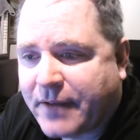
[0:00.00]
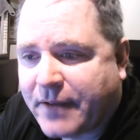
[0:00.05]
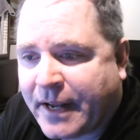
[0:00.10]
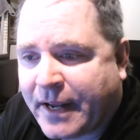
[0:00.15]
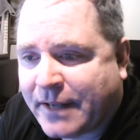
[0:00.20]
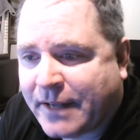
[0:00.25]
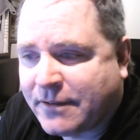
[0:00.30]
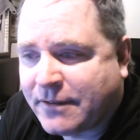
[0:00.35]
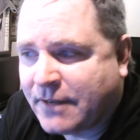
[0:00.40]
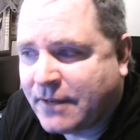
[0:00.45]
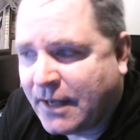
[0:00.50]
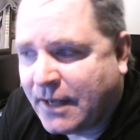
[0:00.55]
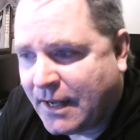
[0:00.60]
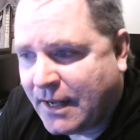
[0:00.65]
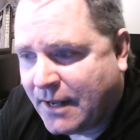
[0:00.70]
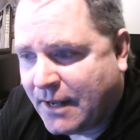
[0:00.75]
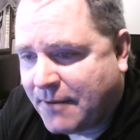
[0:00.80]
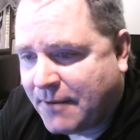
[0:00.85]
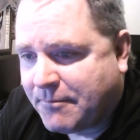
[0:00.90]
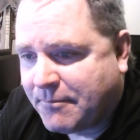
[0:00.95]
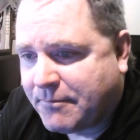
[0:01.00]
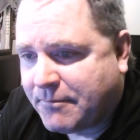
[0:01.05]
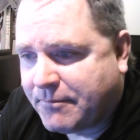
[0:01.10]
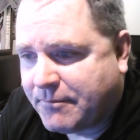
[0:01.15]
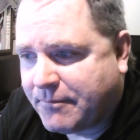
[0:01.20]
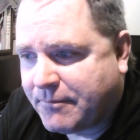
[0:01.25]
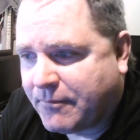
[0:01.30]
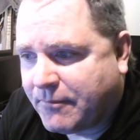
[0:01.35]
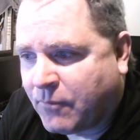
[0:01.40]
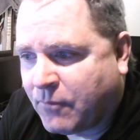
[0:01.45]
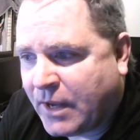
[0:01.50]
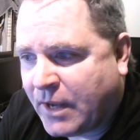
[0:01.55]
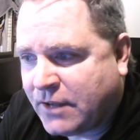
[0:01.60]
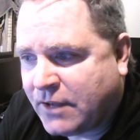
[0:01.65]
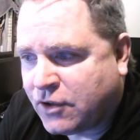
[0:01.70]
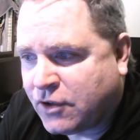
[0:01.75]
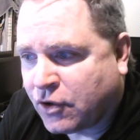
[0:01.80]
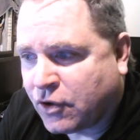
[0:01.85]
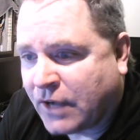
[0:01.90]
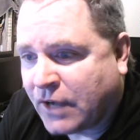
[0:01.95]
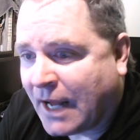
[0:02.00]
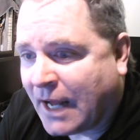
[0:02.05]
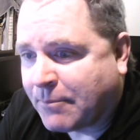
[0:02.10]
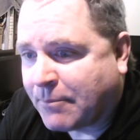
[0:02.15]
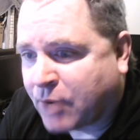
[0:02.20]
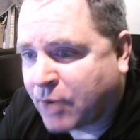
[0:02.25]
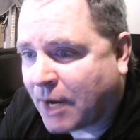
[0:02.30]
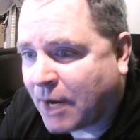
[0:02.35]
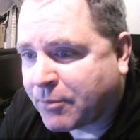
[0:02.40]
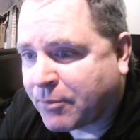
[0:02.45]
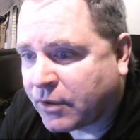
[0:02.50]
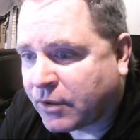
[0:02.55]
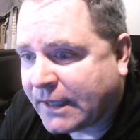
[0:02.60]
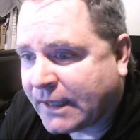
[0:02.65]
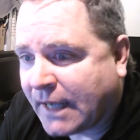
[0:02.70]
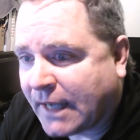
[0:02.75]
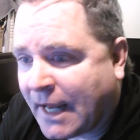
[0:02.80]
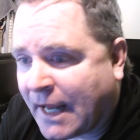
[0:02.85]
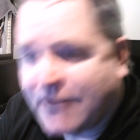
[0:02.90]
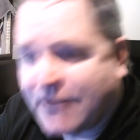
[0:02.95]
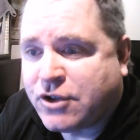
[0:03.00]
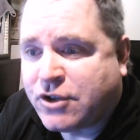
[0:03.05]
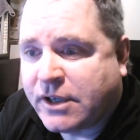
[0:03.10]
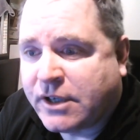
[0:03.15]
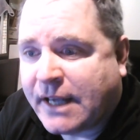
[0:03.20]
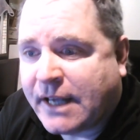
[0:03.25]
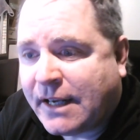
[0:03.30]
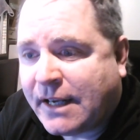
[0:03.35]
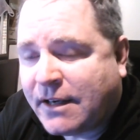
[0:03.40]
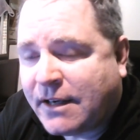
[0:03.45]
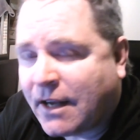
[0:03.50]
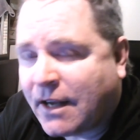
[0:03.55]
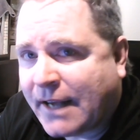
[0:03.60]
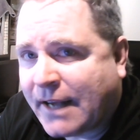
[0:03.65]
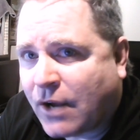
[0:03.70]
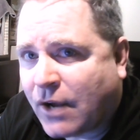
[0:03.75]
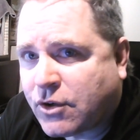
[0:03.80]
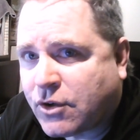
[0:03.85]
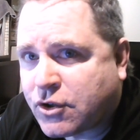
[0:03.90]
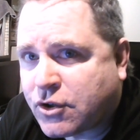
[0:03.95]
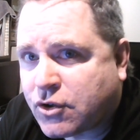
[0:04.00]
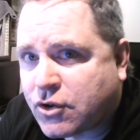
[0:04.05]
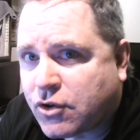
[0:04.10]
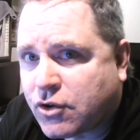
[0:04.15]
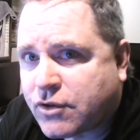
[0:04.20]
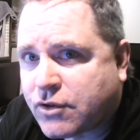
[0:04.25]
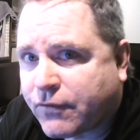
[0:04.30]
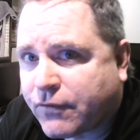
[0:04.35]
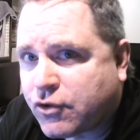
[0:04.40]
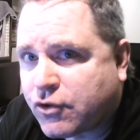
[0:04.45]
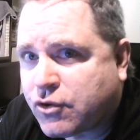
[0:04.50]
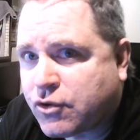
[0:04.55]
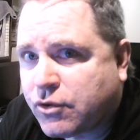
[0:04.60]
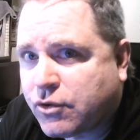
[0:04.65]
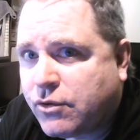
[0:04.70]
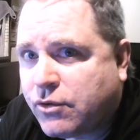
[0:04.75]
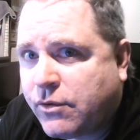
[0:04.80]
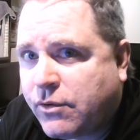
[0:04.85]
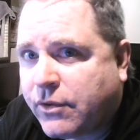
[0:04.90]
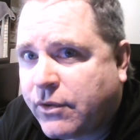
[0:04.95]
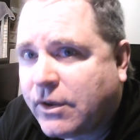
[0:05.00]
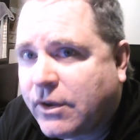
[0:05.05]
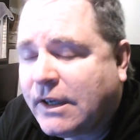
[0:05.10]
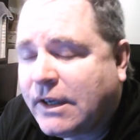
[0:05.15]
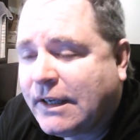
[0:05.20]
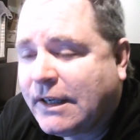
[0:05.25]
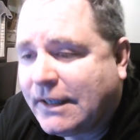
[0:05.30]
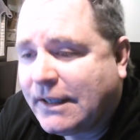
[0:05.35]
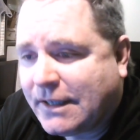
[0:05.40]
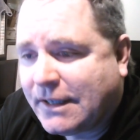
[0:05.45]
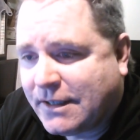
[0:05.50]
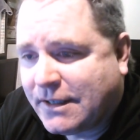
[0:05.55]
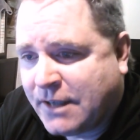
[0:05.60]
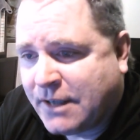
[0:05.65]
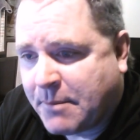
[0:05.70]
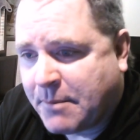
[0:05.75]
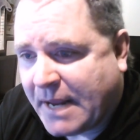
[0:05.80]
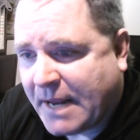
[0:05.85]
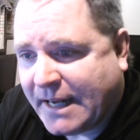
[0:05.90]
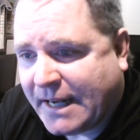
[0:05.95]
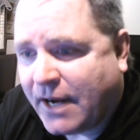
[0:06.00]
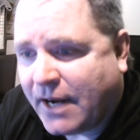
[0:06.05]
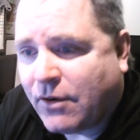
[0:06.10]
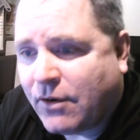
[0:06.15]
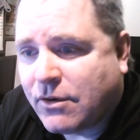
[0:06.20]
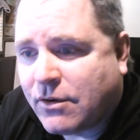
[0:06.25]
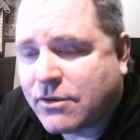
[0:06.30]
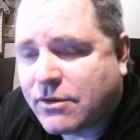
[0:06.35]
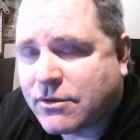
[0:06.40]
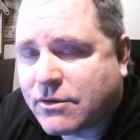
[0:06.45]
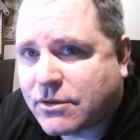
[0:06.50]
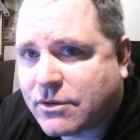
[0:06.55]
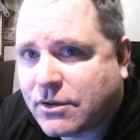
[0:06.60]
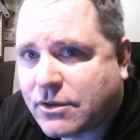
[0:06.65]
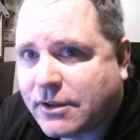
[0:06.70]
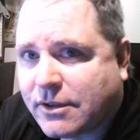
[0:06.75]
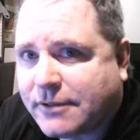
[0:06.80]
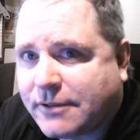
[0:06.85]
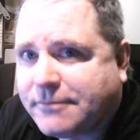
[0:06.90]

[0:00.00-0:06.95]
And when you're not properly educated on how to search for truth, you make errors.